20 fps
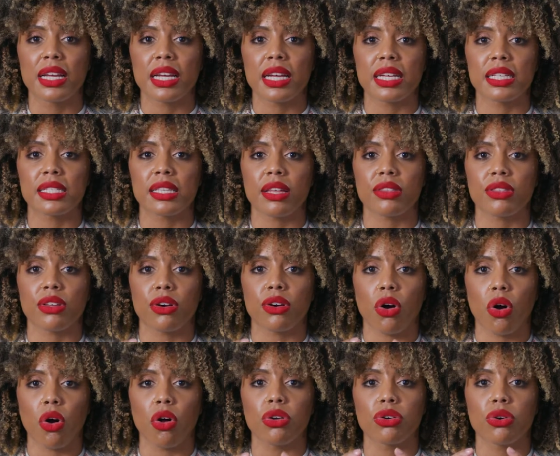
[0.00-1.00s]
is that they're
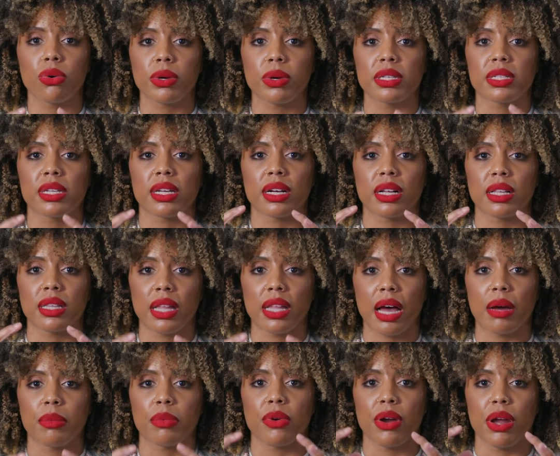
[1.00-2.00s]
all going to
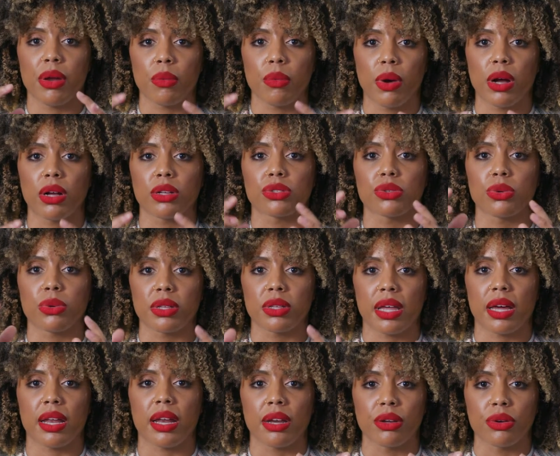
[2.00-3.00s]
collaborate well toward
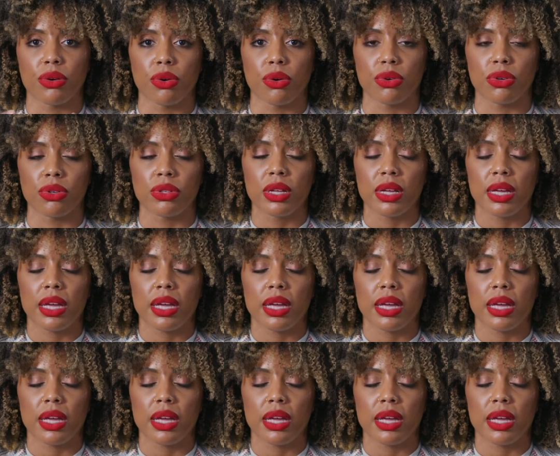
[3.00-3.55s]
that end goal.